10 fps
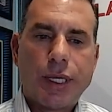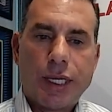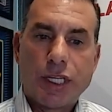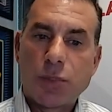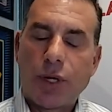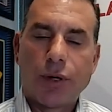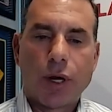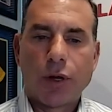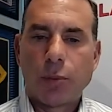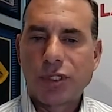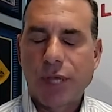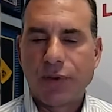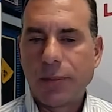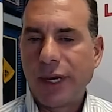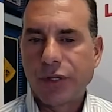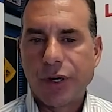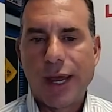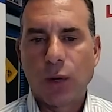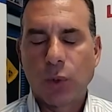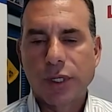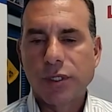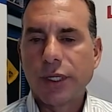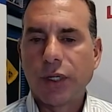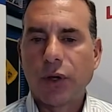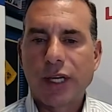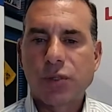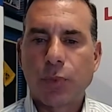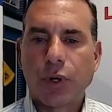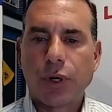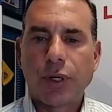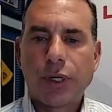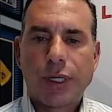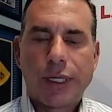He's appeared on almost every major network as a legal expert.